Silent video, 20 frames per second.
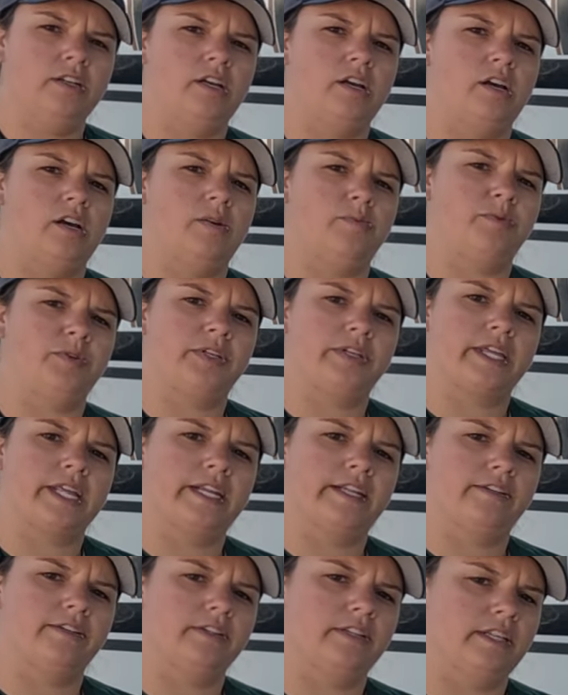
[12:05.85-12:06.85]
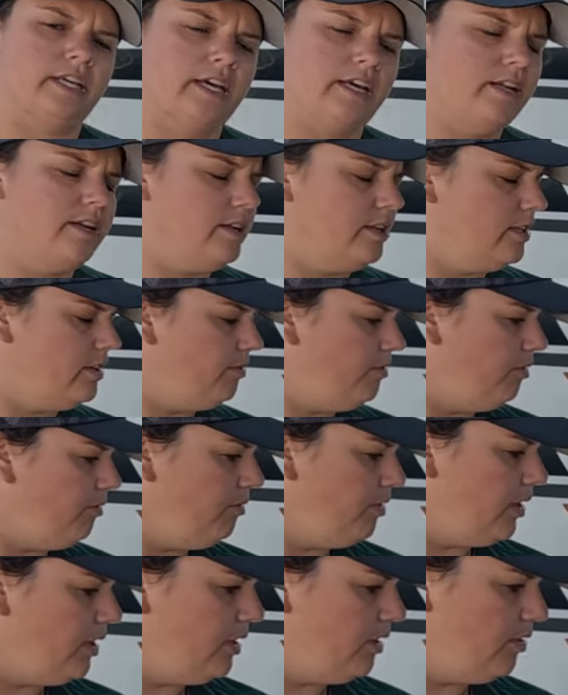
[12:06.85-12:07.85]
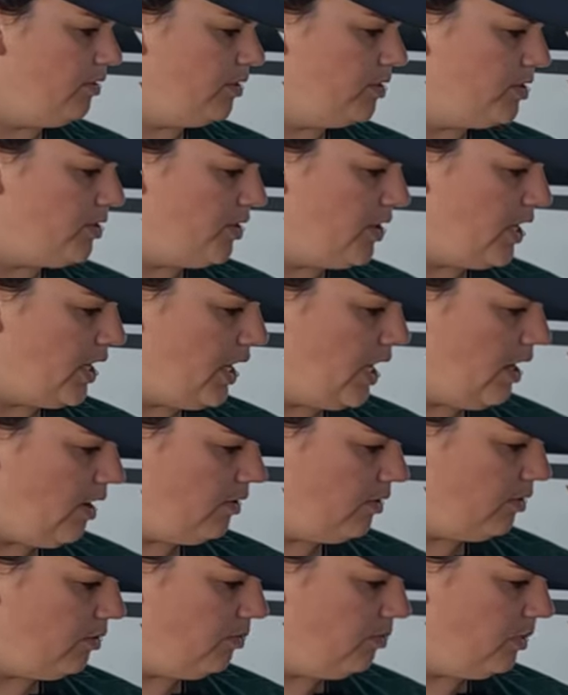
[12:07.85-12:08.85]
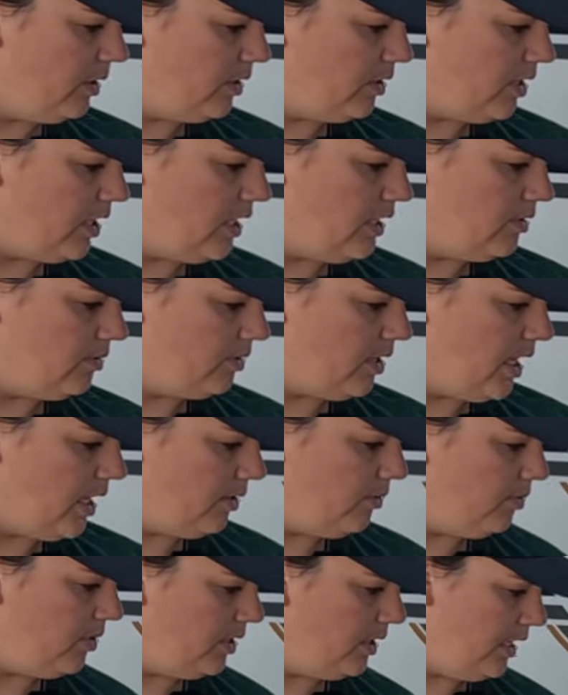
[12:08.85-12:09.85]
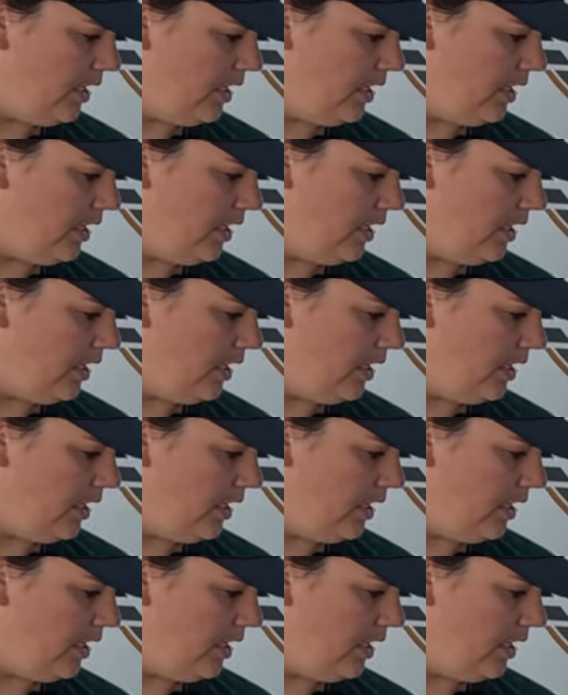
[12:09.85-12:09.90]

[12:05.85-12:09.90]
Um, we'll get into that in a different video to show you how to winterize a rockwood.